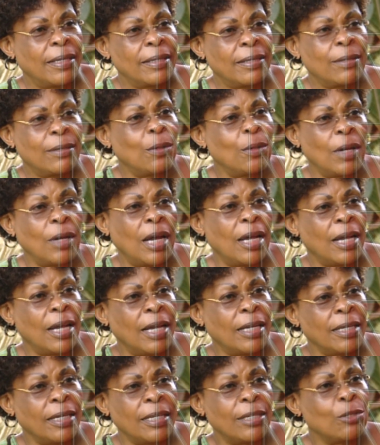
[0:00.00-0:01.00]
So I,
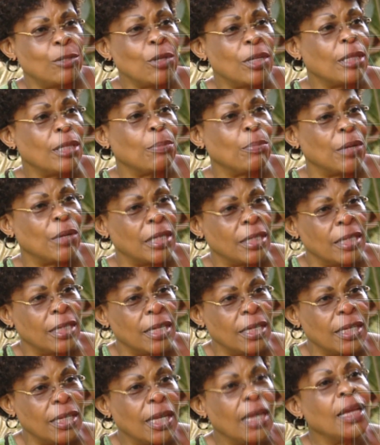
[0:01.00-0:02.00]
I, it's not the
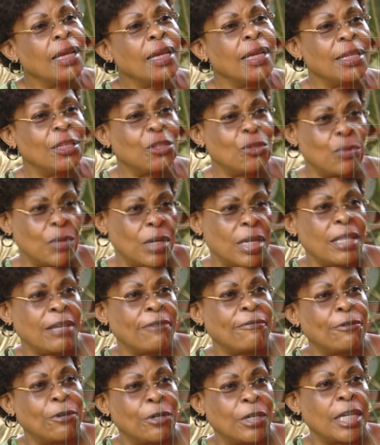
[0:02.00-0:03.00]
president, it's really the
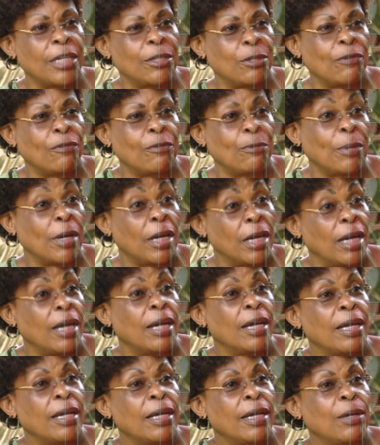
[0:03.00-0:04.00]
voters of Rubaga
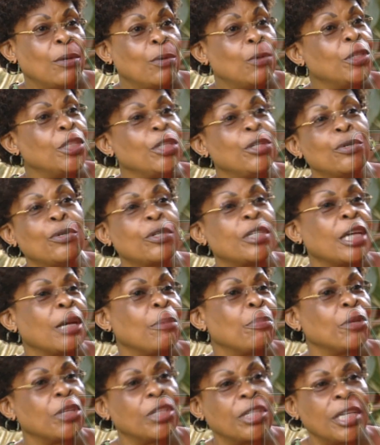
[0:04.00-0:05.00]
who did not
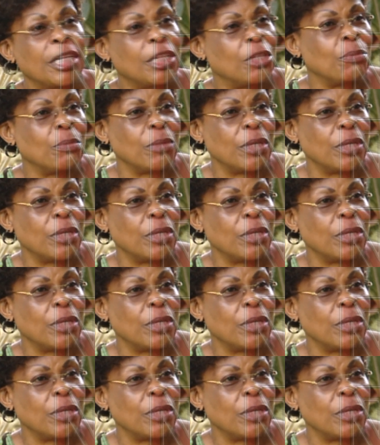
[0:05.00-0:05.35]
appreciate